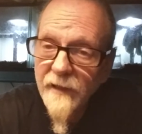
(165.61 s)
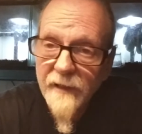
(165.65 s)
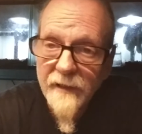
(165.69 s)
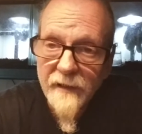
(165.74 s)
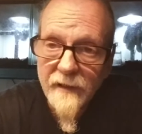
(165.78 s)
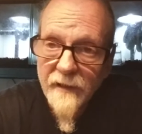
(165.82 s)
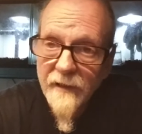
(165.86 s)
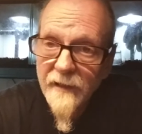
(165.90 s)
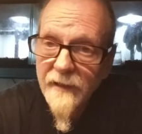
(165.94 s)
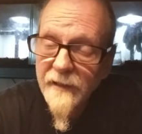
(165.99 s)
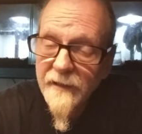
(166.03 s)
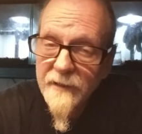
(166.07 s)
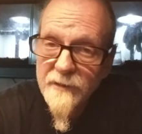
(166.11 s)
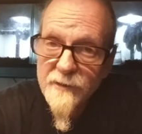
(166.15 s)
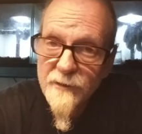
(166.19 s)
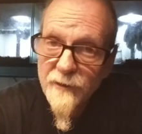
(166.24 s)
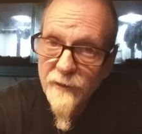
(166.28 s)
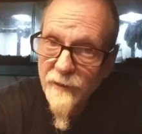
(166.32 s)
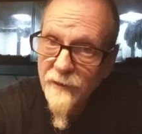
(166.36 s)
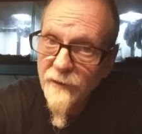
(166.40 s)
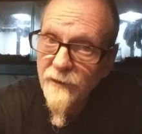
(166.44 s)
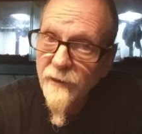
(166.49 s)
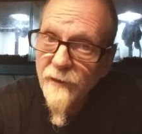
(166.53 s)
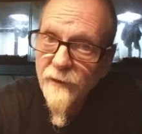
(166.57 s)
And it
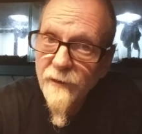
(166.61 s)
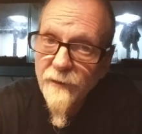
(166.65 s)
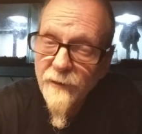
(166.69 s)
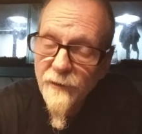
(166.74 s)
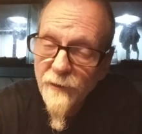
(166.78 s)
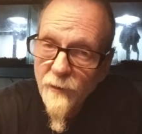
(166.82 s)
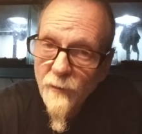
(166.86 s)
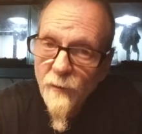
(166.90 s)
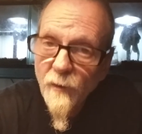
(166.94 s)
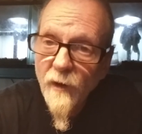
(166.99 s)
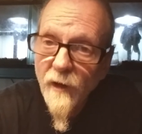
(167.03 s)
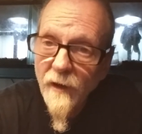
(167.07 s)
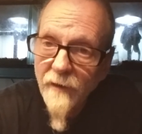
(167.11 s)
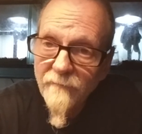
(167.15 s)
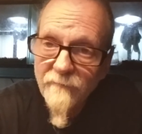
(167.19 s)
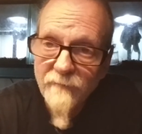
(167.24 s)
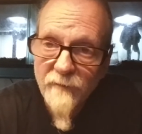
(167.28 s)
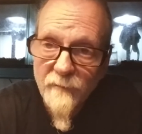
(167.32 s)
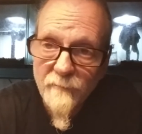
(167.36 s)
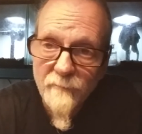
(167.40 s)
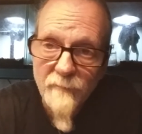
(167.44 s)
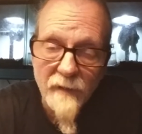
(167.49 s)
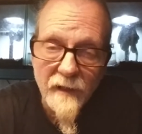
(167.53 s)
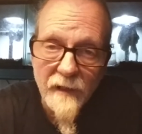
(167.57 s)
should turn you off
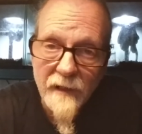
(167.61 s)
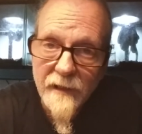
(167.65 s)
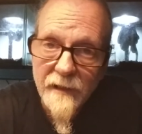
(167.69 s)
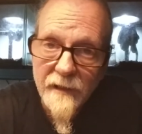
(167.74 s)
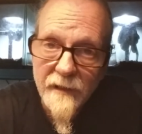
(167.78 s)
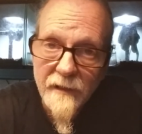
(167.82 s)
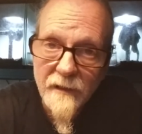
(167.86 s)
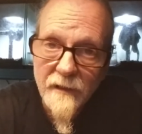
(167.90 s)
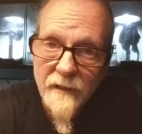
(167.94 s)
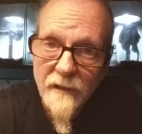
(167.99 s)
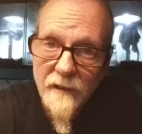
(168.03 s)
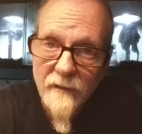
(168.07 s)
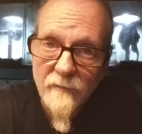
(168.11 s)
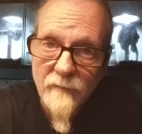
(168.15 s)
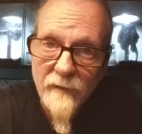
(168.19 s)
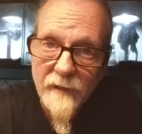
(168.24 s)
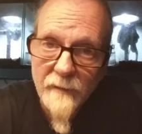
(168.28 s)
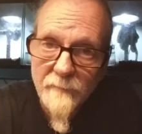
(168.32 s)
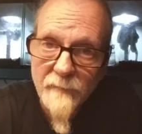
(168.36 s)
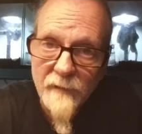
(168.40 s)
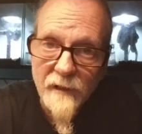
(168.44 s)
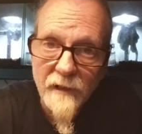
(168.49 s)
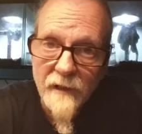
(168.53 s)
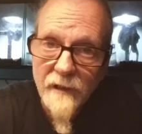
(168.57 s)
from buying a
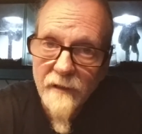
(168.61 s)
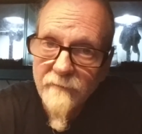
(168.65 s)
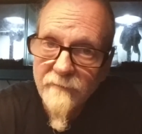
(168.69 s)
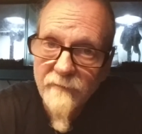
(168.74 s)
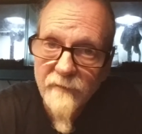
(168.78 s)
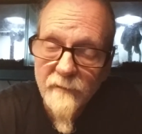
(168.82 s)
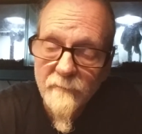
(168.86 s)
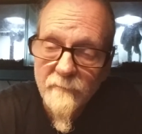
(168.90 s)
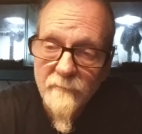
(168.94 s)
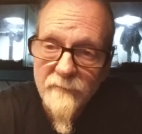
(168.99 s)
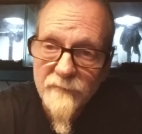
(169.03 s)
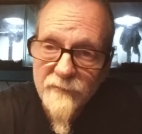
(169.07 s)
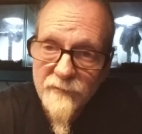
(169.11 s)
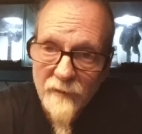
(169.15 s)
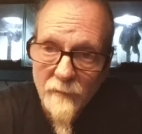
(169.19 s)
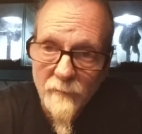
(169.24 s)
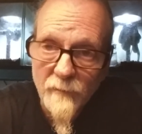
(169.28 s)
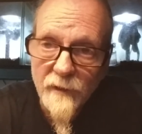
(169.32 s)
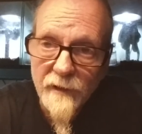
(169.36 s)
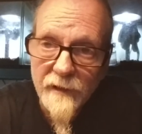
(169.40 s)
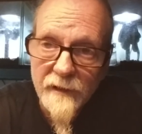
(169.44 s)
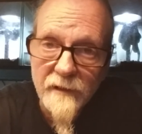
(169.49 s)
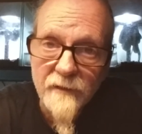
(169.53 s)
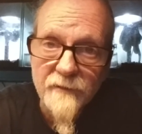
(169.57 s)
reptile from
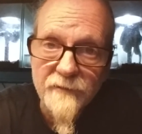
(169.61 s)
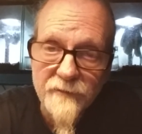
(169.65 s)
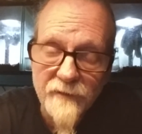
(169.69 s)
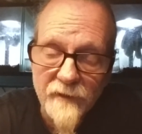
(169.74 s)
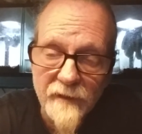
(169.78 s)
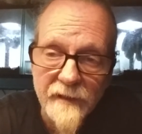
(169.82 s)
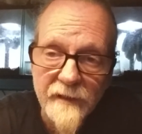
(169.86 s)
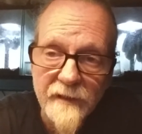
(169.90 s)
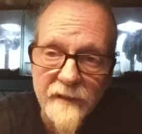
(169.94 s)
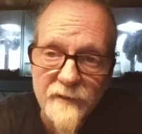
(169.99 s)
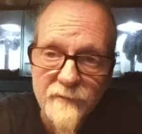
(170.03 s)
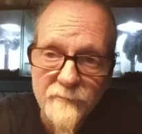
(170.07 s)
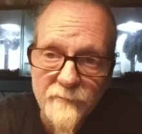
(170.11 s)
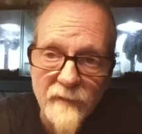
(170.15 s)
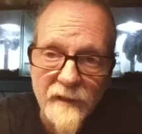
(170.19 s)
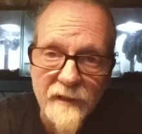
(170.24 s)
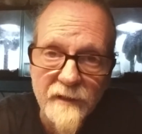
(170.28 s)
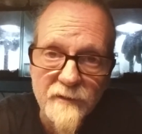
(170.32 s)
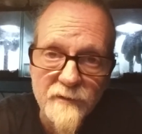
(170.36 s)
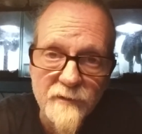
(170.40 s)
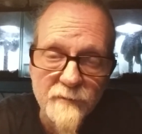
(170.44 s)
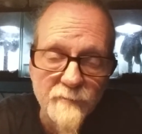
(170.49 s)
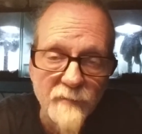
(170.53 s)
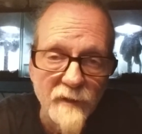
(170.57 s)
someone else that has
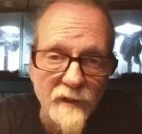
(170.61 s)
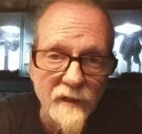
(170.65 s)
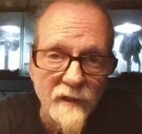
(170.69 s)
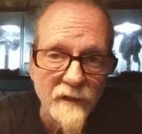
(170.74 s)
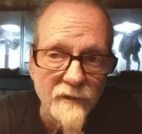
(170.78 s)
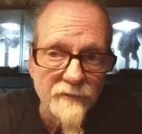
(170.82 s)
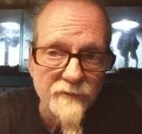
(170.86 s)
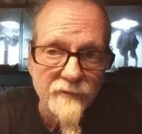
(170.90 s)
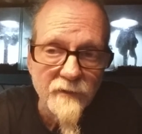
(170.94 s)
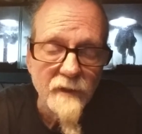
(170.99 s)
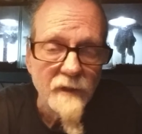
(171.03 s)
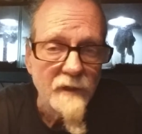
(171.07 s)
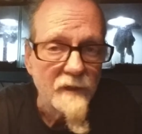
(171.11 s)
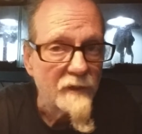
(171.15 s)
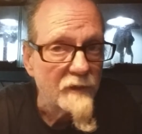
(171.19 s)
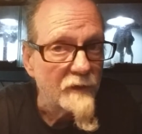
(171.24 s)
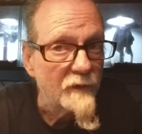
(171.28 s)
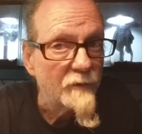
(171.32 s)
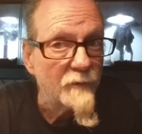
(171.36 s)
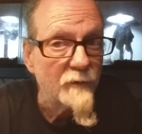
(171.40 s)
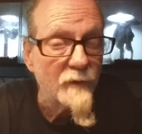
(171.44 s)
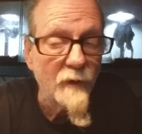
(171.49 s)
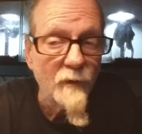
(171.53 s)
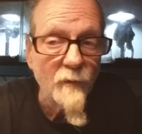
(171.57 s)
mites, because
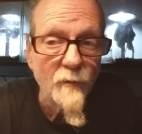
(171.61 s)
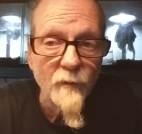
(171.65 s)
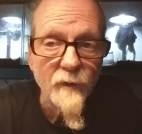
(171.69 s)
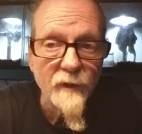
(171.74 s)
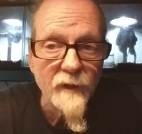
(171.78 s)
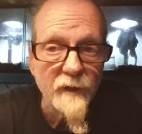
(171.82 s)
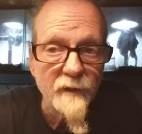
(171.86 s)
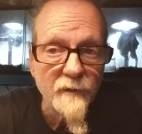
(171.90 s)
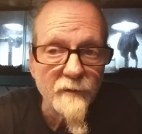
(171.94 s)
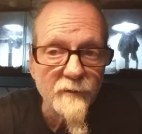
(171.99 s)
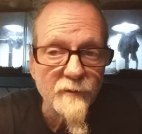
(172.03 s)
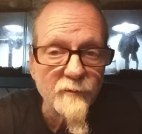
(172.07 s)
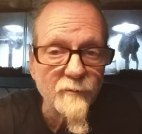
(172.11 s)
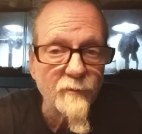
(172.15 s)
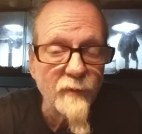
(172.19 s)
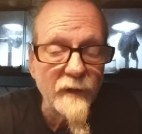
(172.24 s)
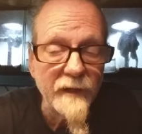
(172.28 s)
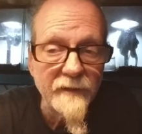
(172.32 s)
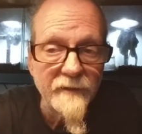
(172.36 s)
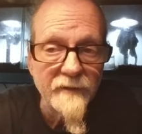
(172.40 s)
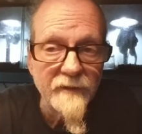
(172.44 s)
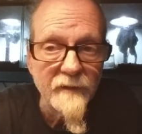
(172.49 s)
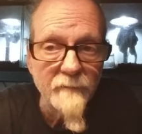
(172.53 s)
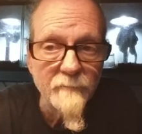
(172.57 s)
you don't want to
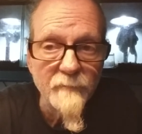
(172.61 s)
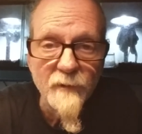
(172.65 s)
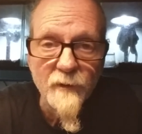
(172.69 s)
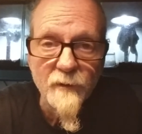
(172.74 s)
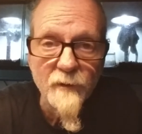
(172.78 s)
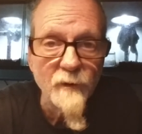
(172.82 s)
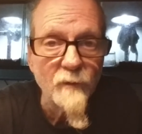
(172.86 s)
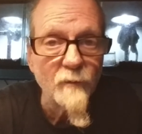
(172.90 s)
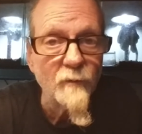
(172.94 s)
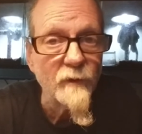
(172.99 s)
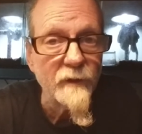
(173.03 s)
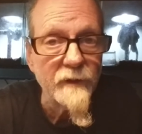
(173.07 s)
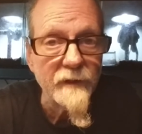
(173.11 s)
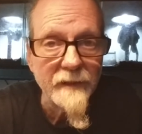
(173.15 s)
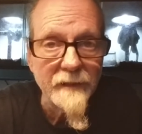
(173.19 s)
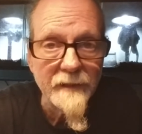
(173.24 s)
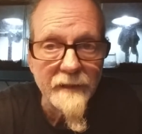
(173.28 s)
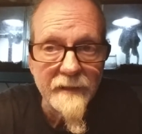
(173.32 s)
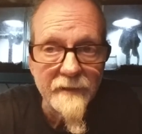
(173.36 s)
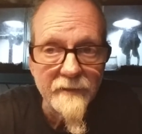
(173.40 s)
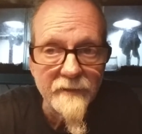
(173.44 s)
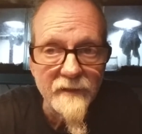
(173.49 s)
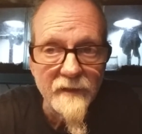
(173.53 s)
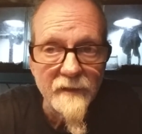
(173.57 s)
spread them, you don't want to
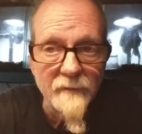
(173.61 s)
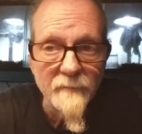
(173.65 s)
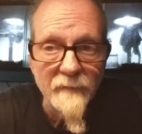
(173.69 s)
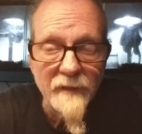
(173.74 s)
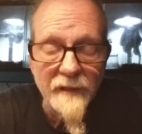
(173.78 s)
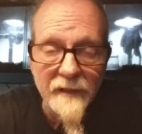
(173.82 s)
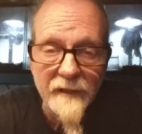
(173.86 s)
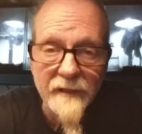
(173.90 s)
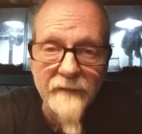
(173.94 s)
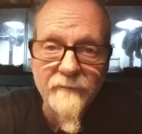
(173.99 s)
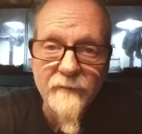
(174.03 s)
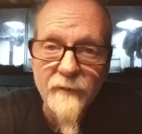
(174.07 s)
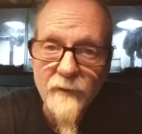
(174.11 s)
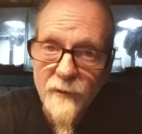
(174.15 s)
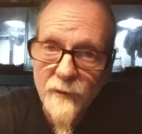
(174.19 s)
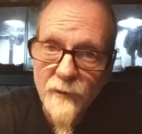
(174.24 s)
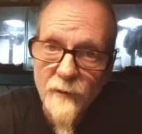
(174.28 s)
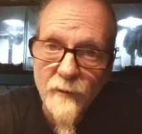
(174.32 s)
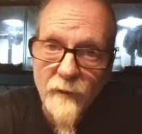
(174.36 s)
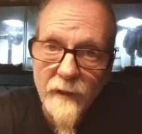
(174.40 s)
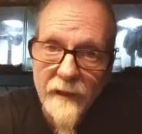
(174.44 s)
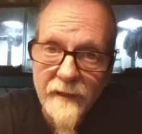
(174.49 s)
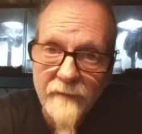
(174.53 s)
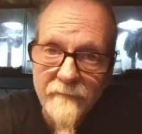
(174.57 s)
get them, and if you
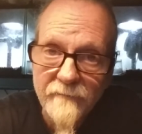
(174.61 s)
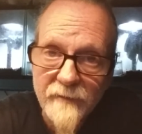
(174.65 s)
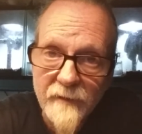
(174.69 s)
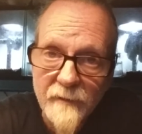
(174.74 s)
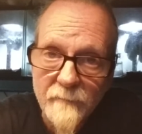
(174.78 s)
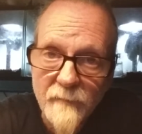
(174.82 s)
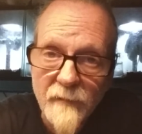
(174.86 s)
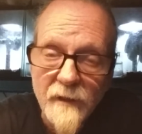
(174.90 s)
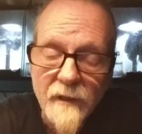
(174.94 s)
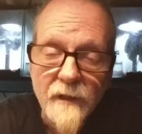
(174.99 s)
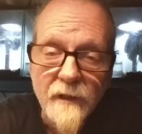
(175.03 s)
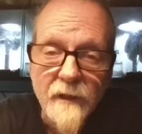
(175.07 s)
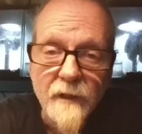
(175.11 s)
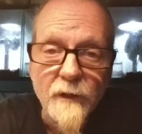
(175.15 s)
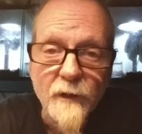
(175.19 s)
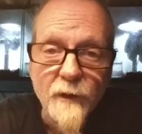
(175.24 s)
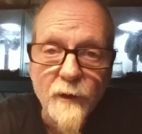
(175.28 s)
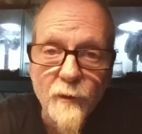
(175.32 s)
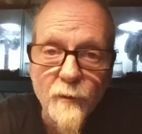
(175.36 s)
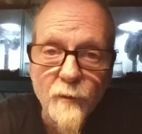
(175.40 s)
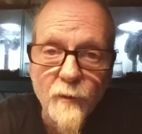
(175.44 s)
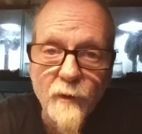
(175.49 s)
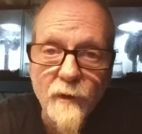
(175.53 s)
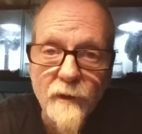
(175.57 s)
do have them,
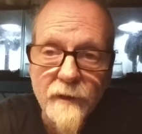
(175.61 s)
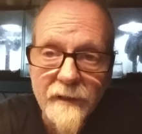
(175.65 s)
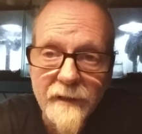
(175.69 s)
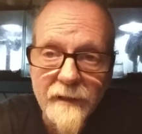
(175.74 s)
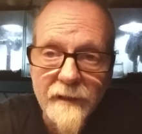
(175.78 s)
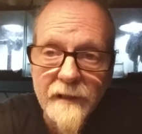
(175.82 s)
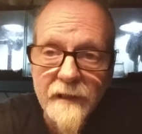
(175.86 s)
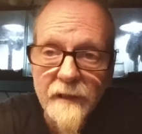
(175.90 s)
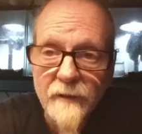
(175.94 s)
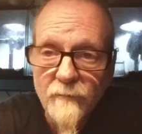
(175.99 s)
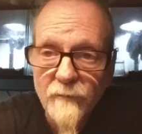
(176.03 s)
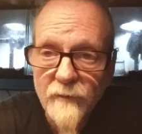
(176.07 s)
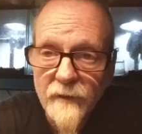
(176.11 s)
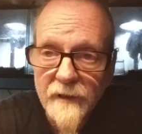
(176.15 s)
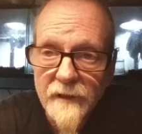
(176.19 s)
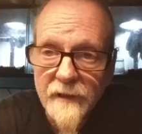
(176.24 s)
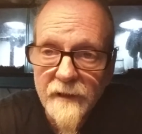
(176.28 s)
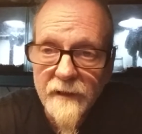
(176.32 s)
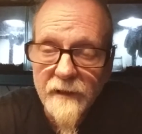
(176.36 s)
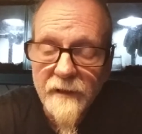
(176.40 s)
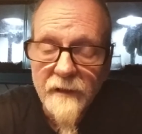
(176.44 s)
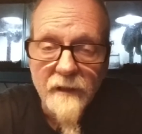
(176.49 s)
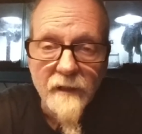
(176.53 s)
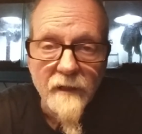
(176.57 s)
you want to get
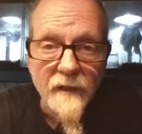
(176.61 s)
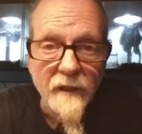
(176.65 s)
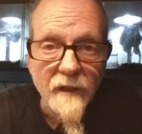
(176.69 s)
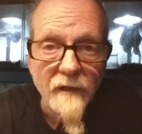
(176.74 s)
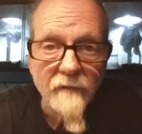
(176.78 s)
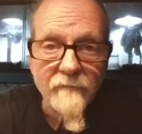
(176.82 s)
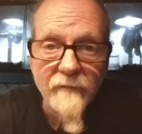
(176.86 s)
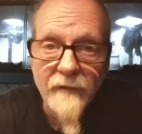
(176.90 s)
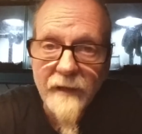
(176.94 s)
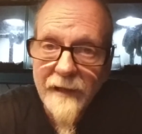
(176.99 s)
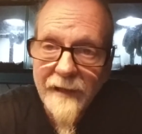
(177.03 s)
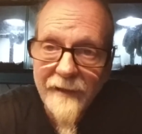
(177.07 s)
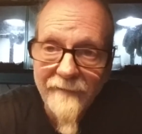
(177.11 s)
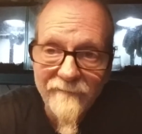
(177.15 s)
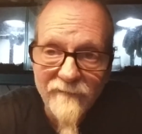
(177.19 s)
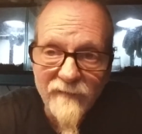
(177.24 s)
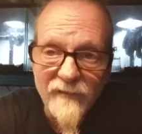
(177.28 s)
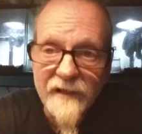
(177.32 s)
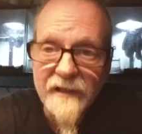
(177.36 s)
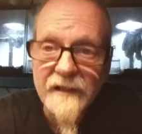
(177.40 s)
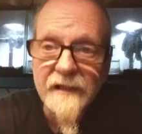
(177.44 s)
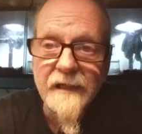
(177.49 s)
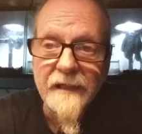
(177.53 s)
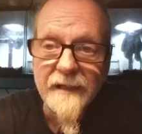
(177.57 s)
rid of
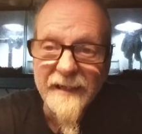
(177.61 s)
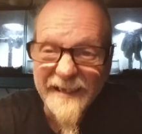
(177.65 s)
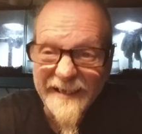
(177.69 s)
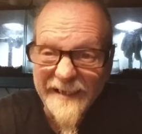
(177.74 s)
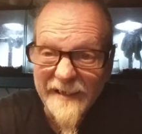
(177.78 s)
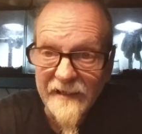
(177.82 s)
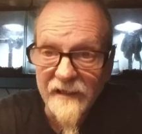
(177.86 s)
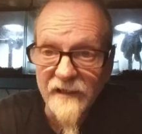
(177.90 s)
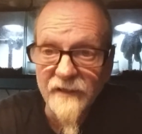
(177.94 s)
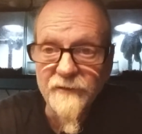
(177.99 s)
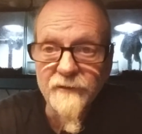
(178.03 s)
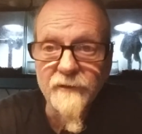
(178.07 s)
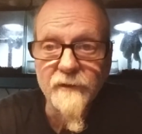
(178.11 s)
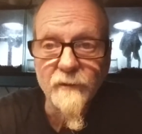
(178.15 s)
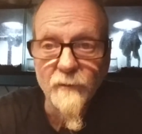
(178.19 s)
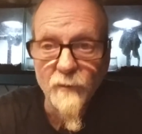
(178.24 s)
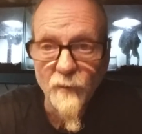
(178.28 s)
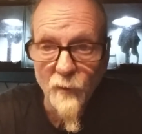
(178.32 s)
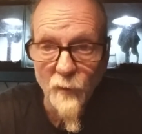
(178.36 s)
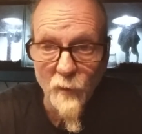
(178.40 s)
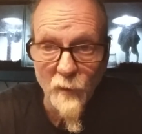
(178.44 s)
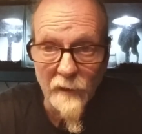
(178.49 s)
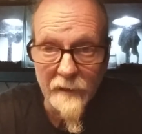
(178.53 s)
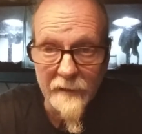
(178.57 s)
every last
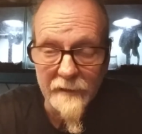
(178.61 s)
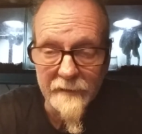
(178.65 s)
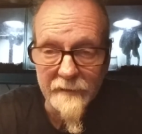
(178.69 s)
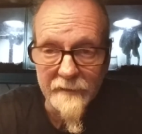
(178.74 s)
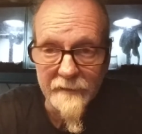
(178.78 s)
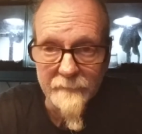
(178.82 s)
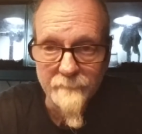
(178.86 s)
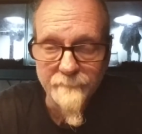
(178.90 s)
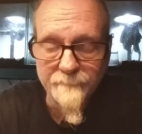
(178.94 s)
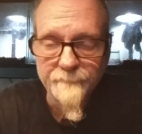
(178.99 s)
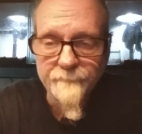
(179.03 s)
one.